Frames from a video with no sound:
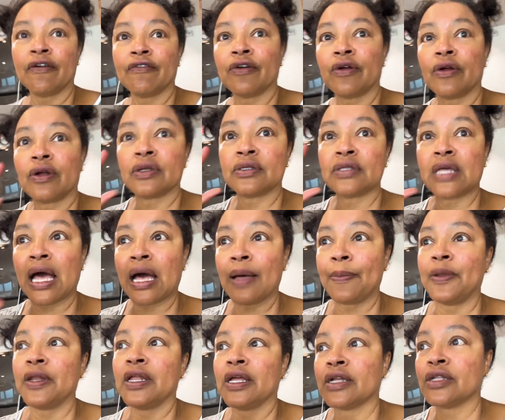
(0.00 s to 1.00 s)
whatever is
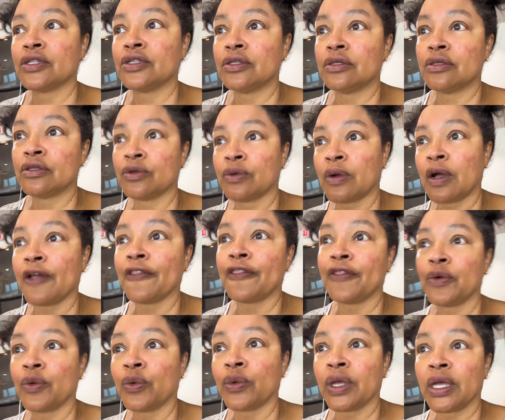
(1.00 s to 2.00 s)
happening
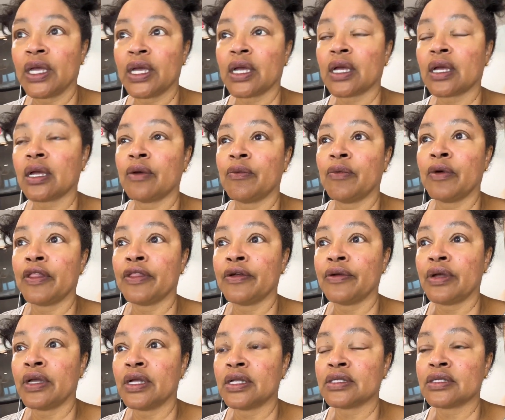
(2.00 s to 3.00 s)
throughout the week,
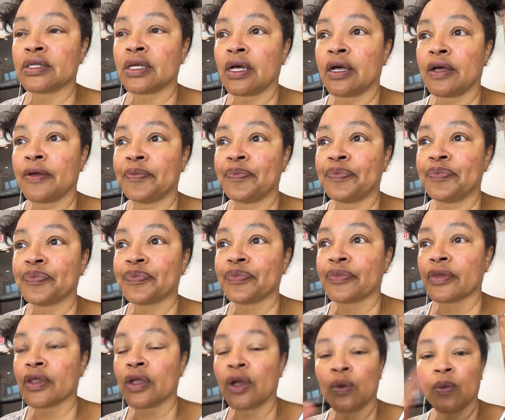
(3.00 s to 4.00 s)
whether it's
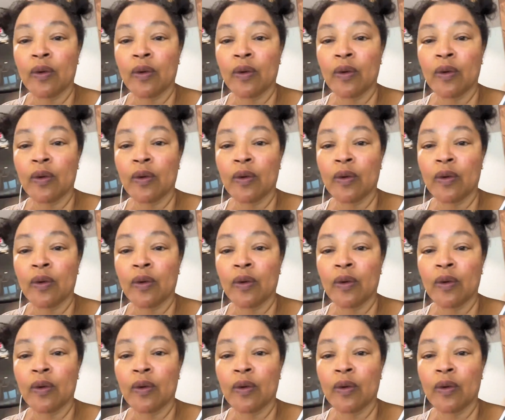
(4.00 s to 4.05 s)
a